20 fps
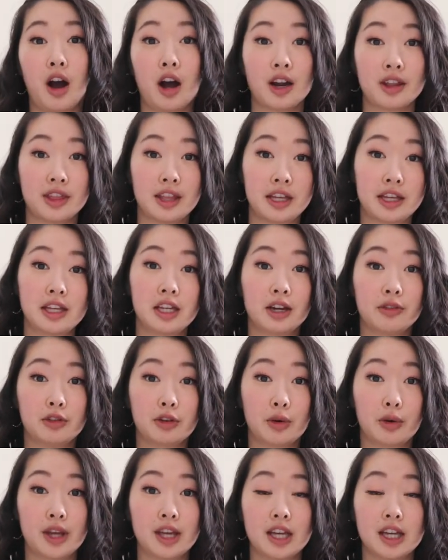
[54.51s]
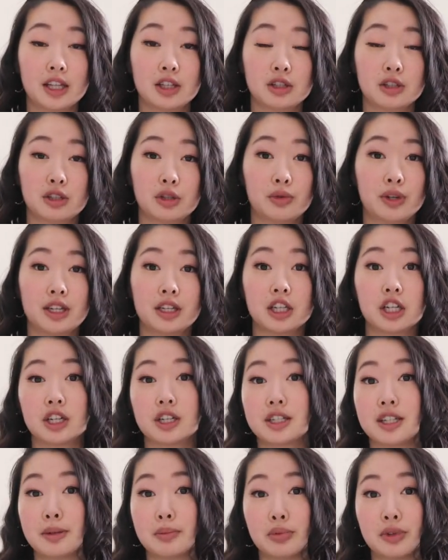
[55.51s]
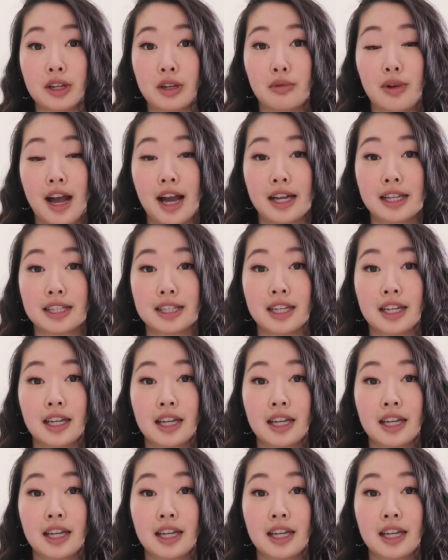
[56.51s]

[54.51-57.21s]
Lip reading: are thinking of doing nursing prereqs,